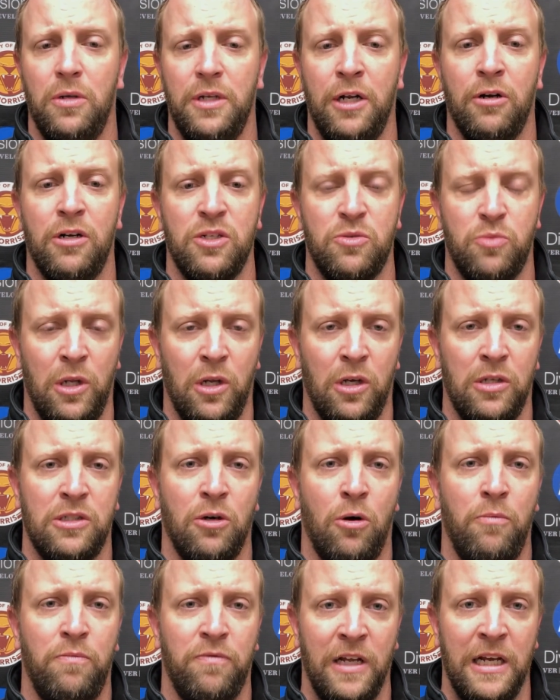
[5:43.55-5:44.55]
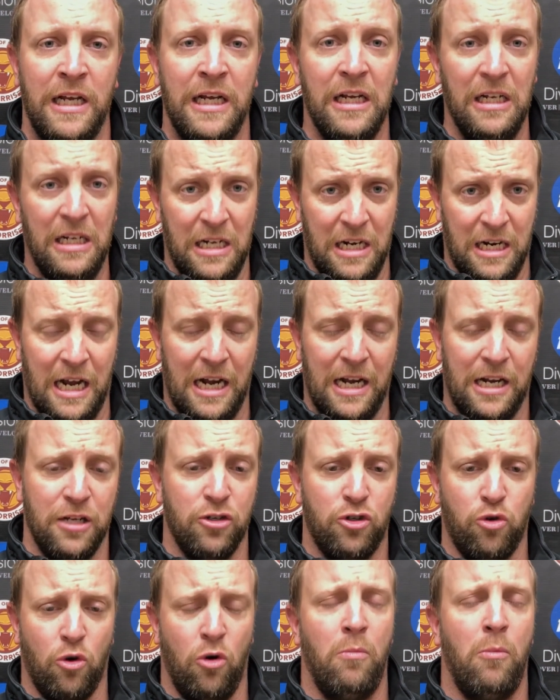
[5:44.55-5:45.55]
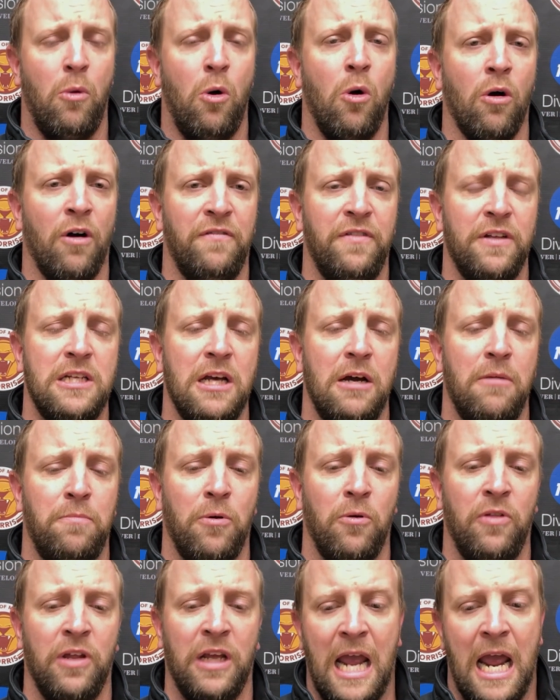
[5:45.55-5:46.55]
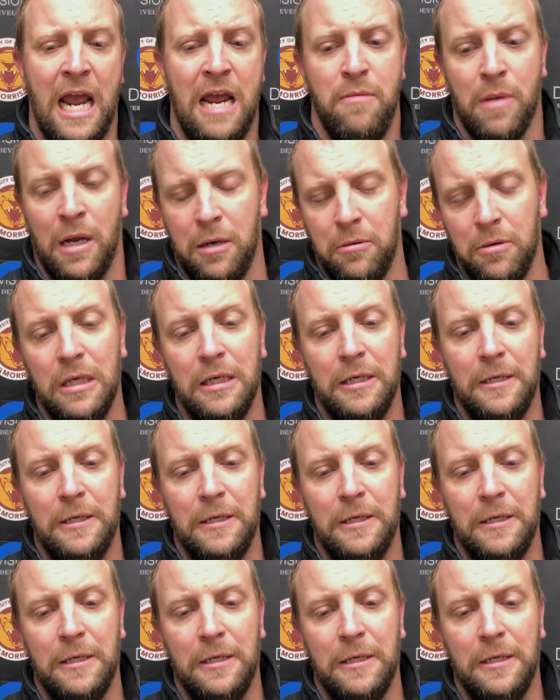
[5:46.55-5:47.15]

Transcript: as we look to hopefully kind of control more of the tempo of the game and